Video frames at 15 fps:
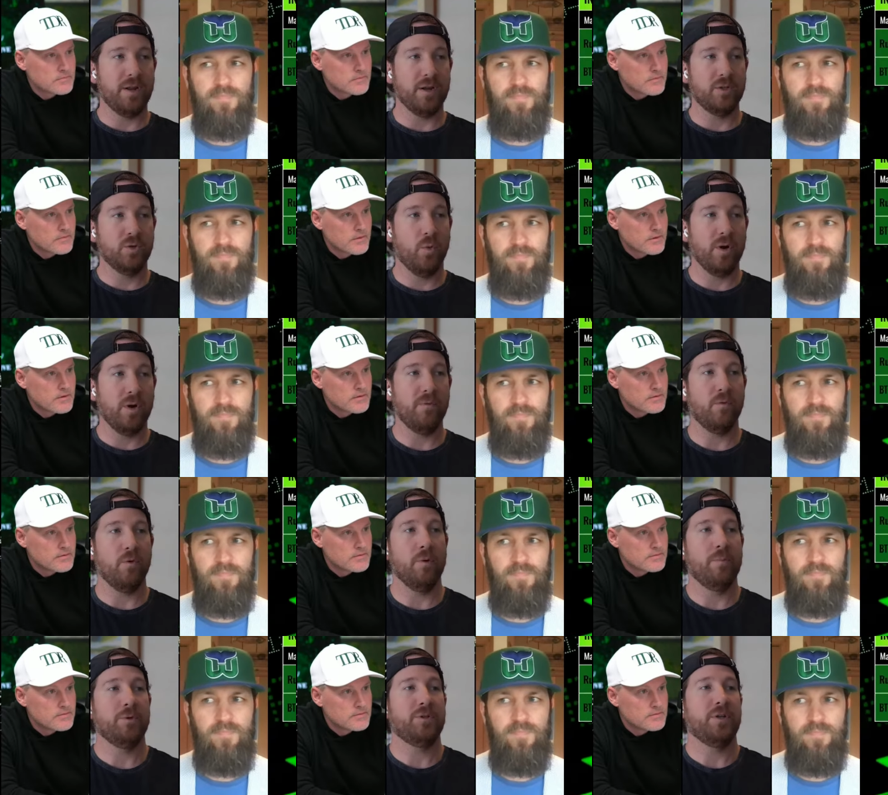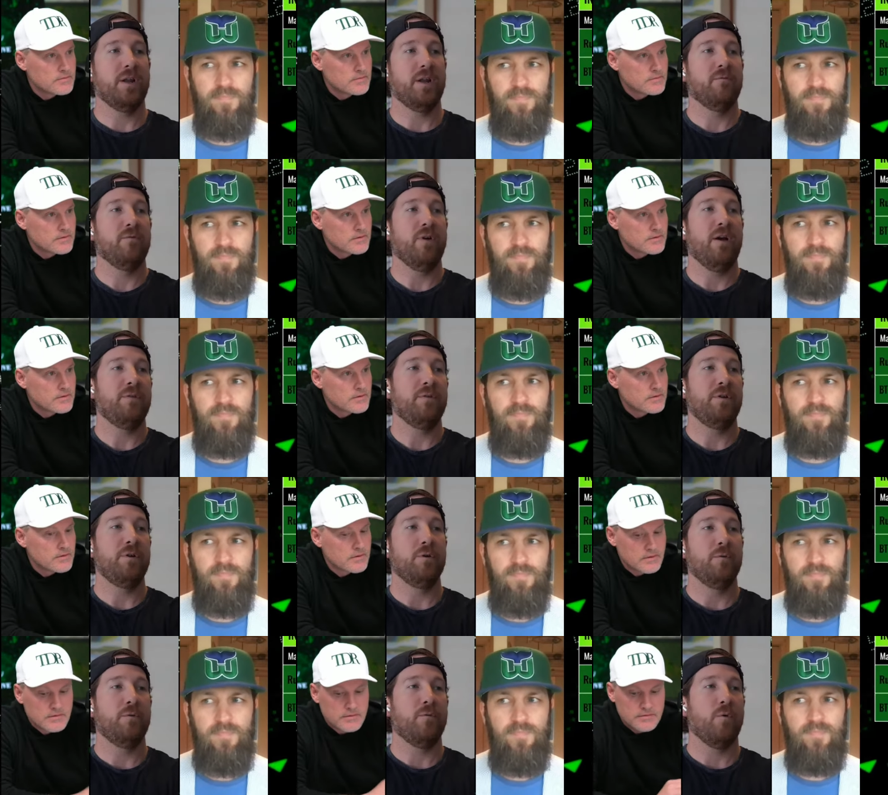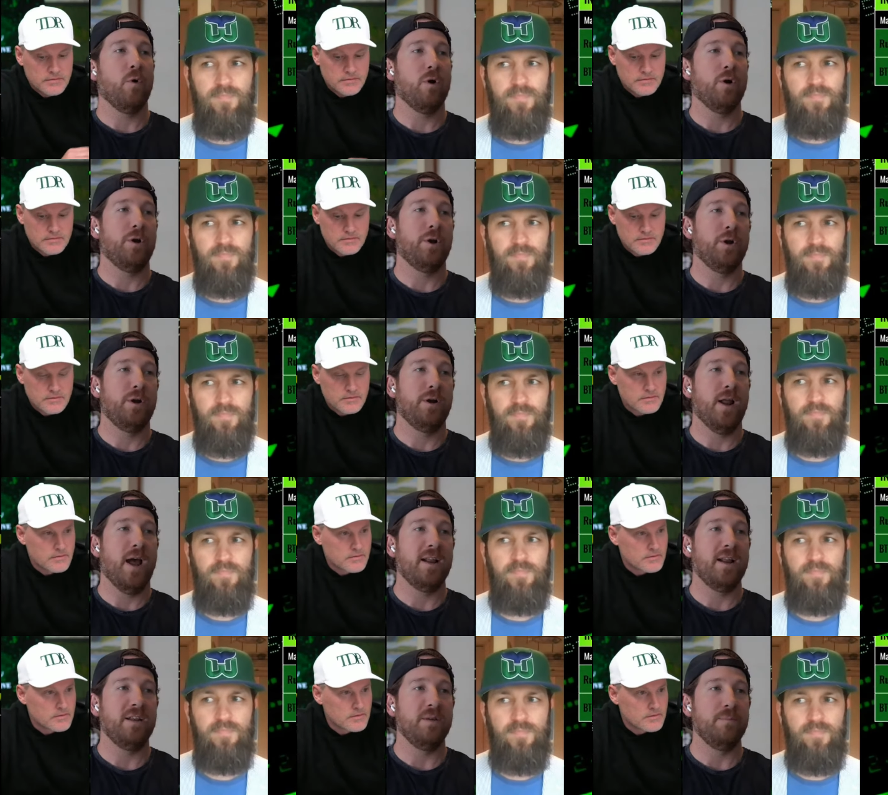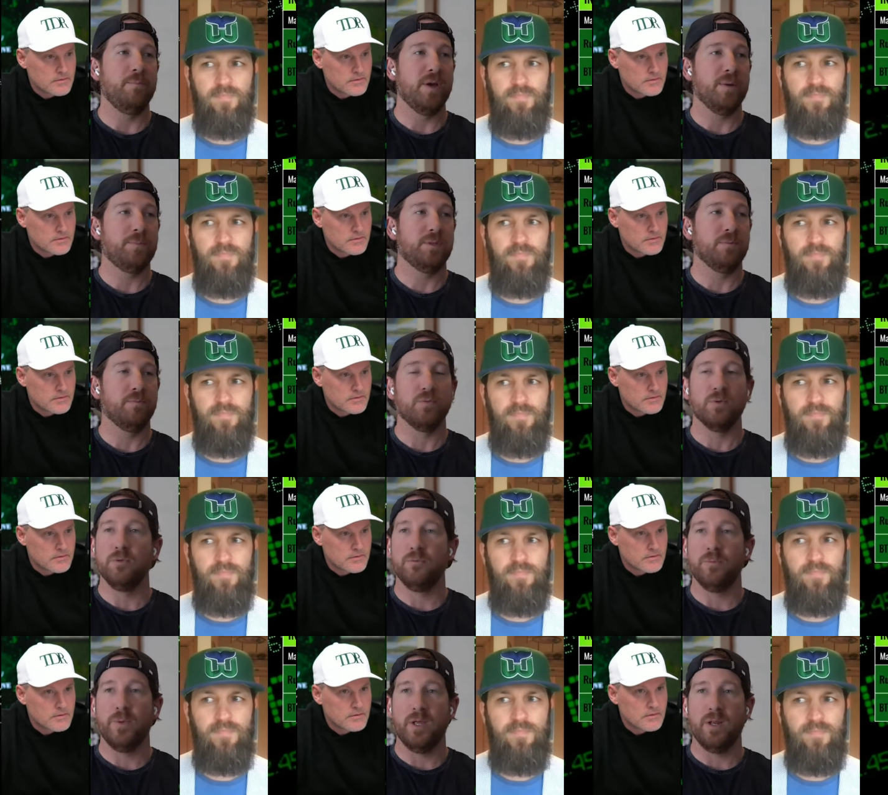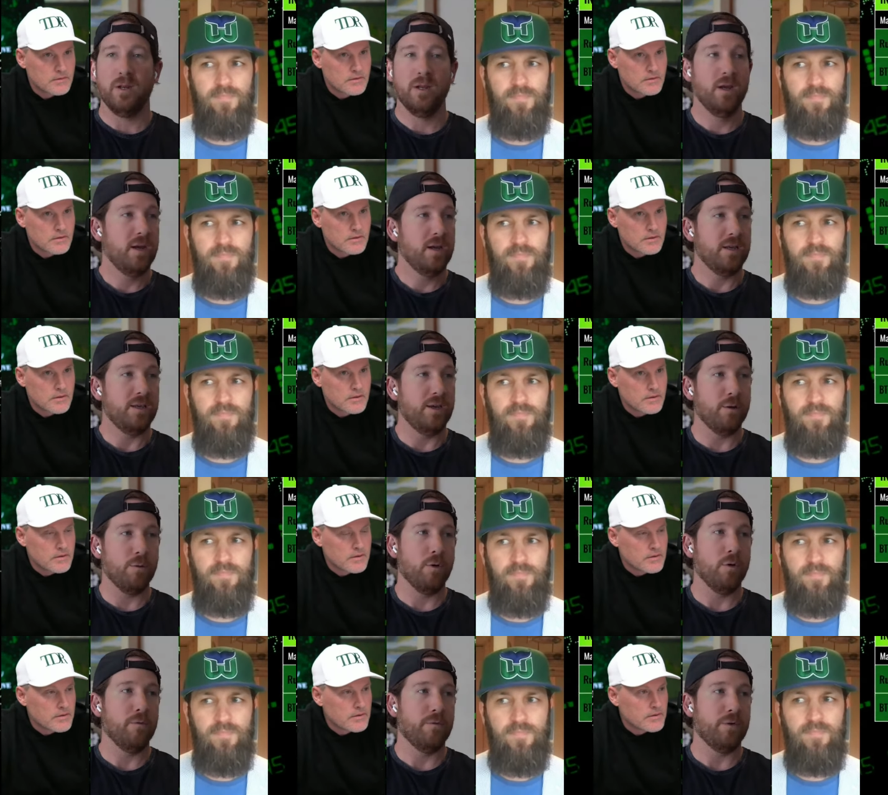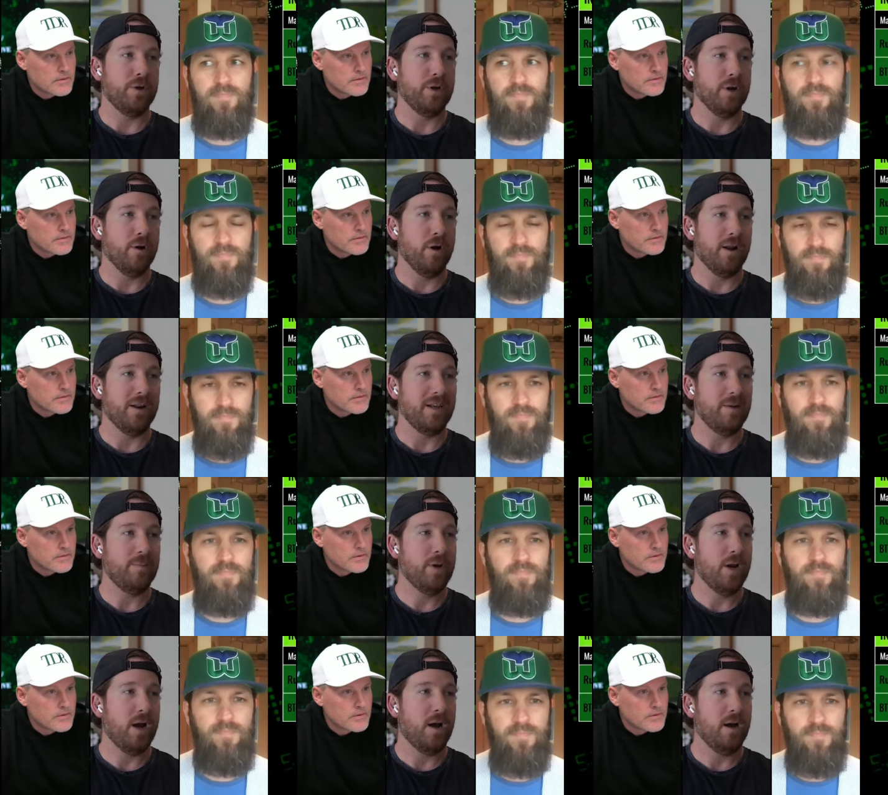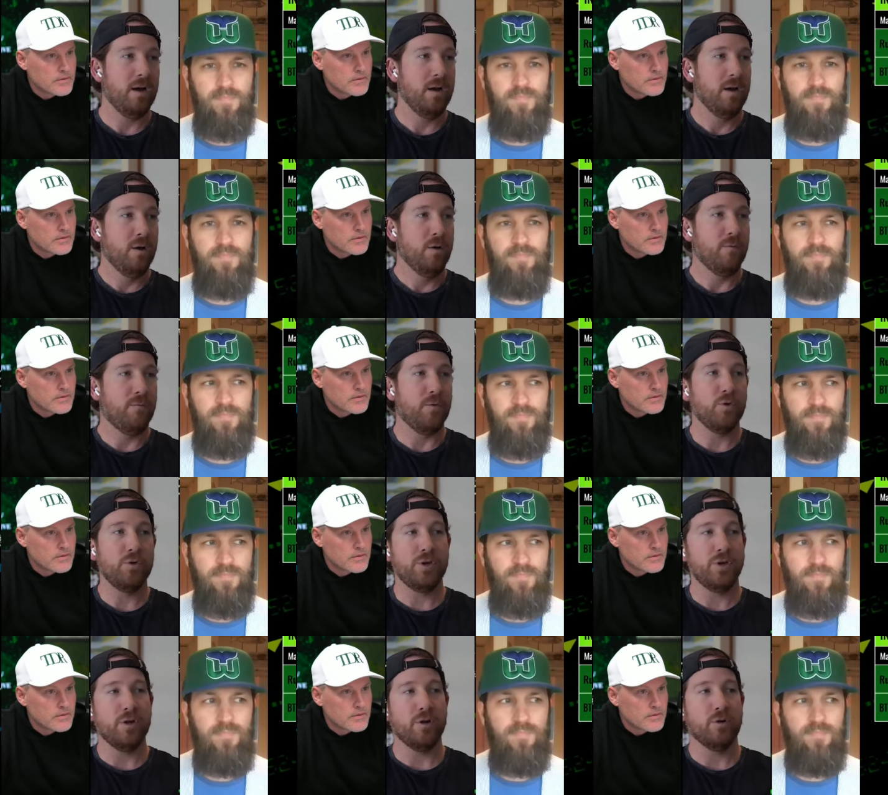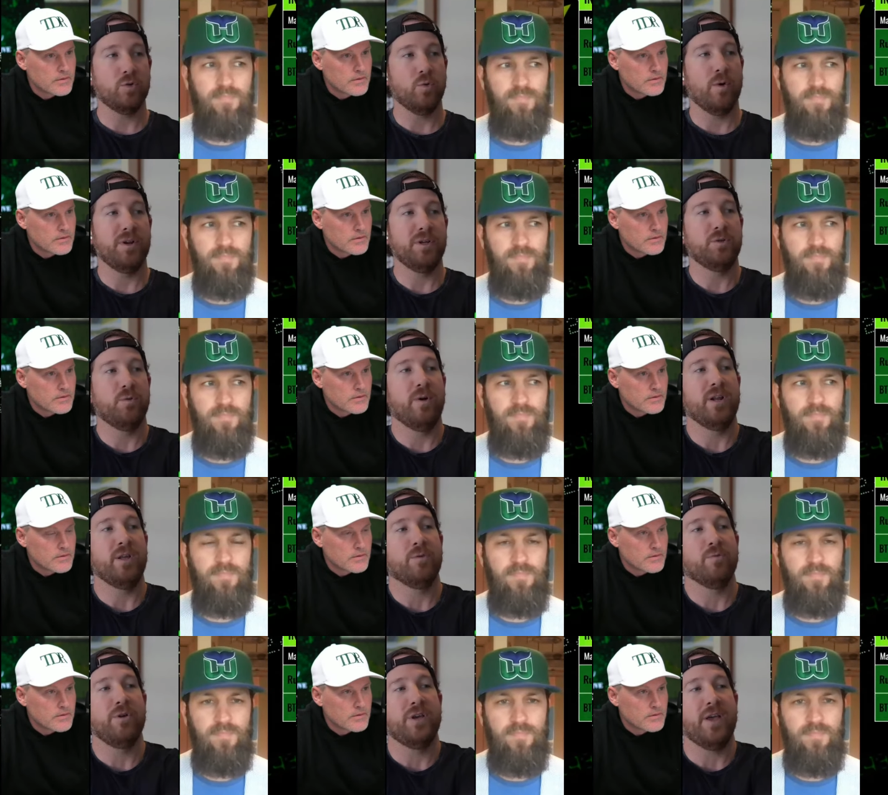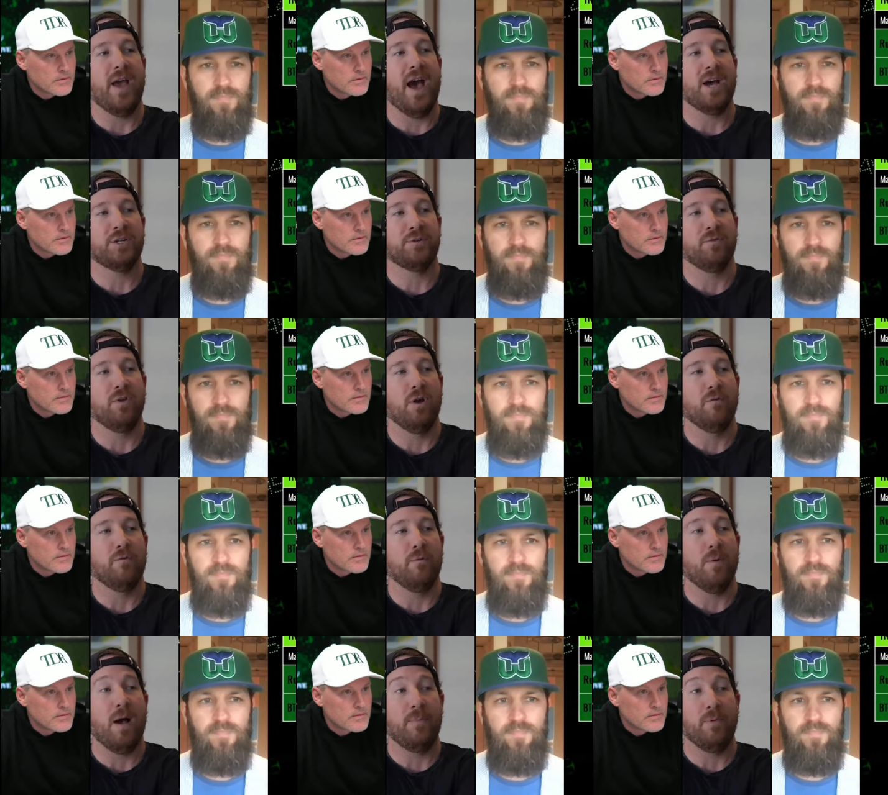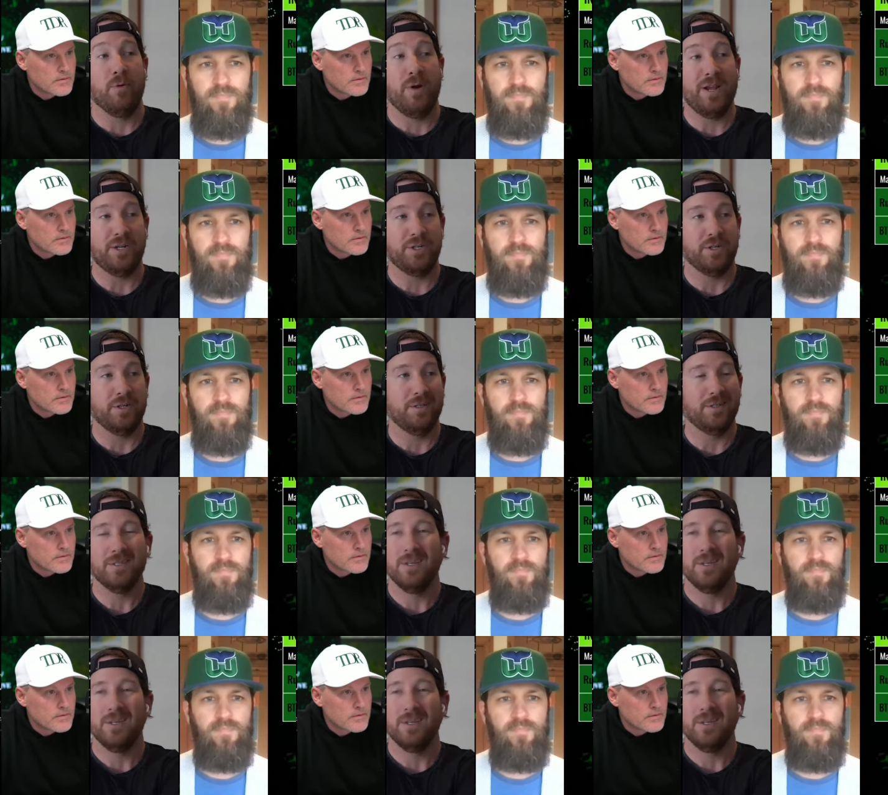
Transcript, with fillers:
Speaker 1: 24% of revenue, 490 bips improvement year over year on EBITDA Full year 2023 cash flow from operations